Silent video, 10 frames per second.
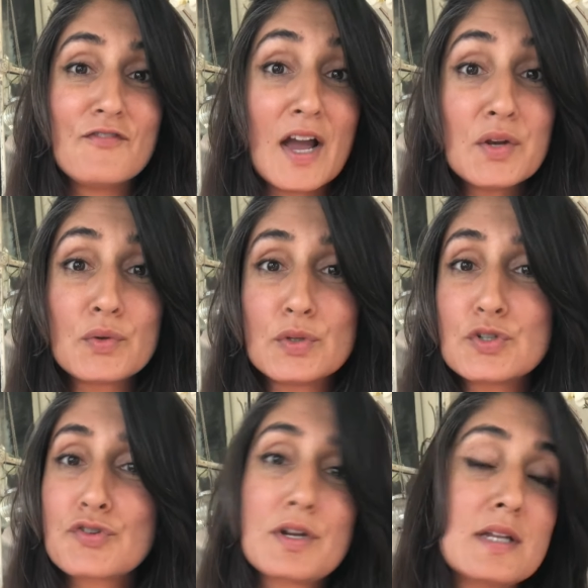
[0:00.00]

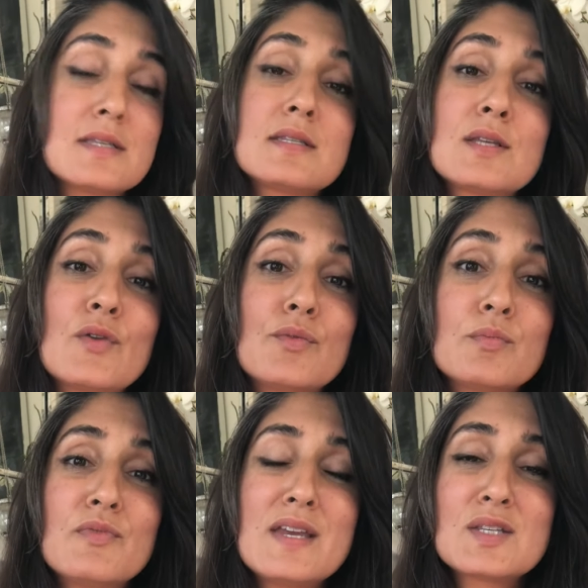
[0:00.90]
Phytonutrients, so
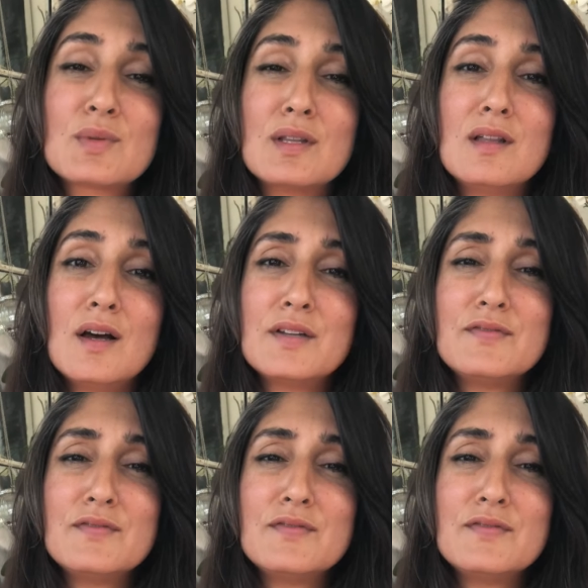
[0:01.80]
things with a lot